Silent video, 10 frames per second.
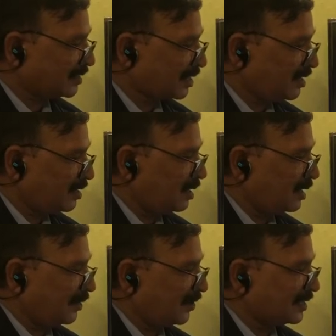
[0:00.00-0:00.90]
for
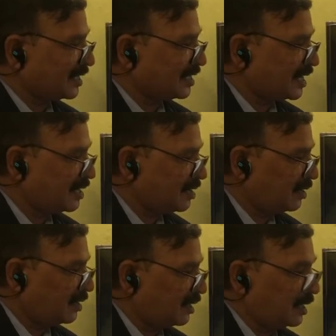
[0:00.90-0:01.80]
vagina and
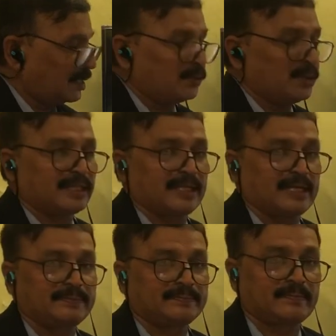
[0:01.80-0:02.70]
urethra.
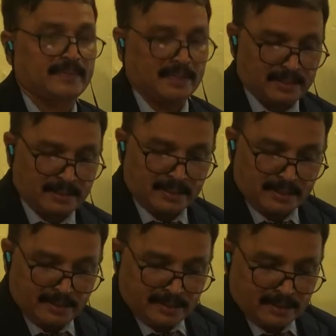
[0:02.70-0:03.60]

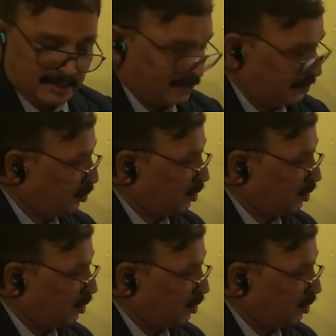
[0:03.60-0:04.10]
So those